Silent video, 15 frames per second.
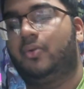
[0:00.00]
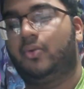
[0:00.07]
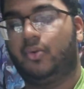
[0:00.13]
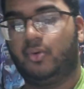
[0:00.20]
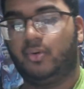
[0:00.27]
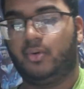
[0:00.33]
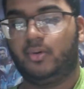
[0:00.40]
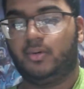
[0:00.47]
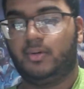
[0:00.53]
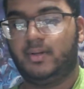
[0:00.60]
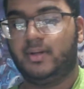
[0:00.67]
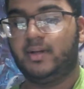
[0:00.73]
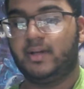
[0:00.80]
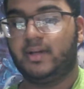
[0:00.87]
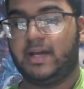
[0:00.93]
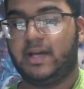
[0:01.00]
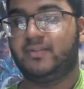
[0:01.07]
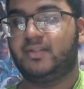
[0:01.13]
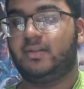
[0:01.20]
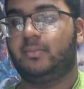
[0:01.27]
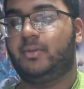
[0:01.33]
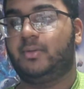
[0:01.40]
or have
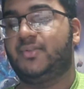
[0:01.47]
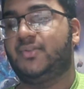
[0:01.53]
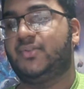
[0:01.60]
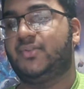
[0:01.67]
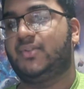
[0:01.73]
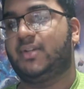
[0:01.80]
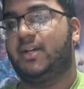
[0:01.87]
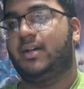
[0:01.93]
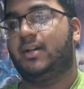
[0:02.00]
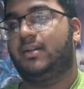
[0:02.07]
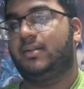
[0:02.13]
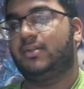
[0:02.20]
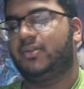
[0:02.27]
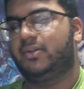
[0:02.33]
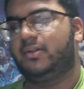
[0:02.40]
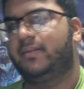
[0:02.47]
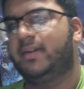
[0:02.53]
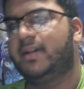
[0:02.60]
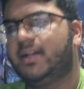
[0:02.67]
someone sort of